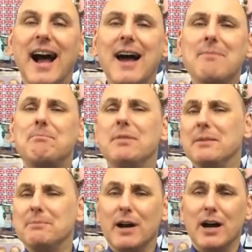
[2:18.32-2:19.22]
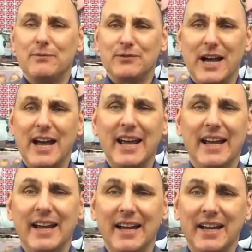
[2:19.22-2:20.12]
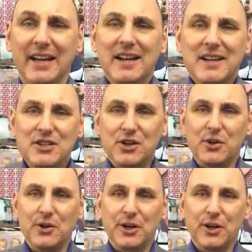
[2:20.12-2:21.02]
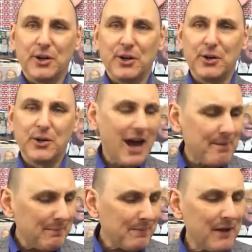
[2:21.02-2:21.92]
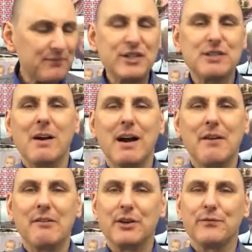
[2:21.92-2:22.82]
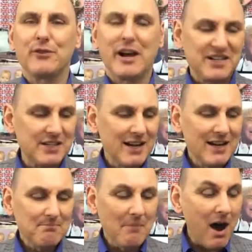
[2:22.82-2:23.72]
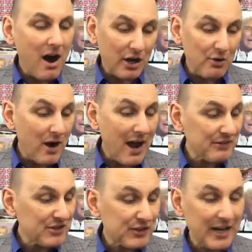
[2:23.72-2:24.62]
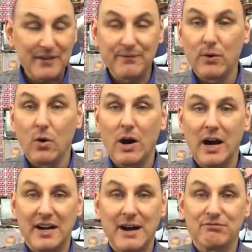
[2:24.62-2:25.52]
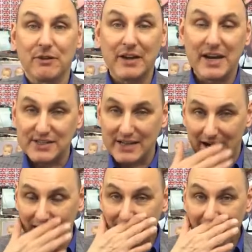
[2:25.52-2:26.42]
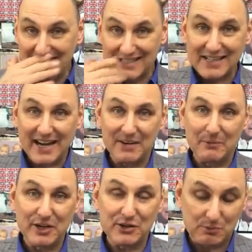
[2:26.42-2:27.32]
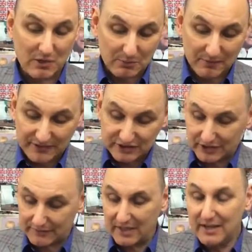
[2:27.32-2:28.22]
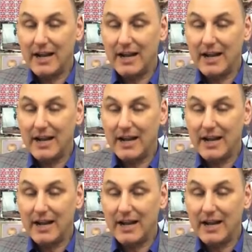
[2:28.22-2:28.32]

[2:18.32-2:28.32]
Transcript: Happy birthday to you. Happy birthday to my very good friend Mark, who I haven't seen for a number of years now. As I say, we used to work with each other